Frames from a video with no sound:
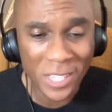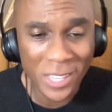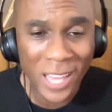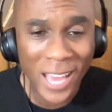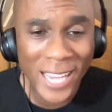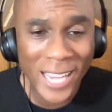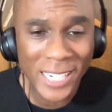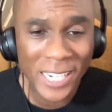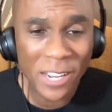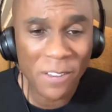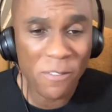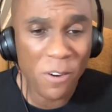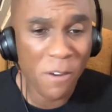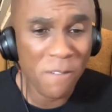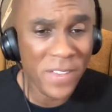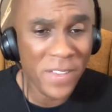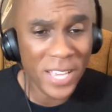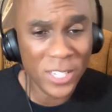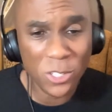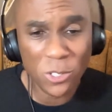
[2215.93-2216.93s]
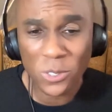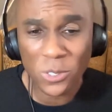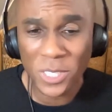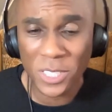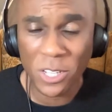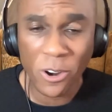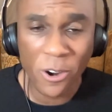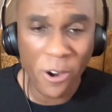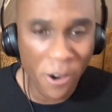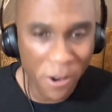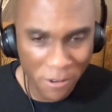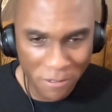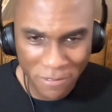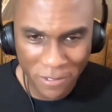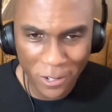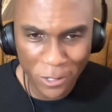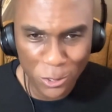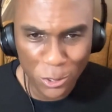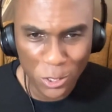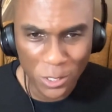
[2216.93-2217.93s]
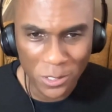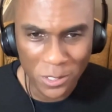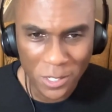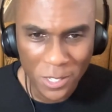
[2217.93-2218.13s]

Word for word: lining of our vessels and our heart function.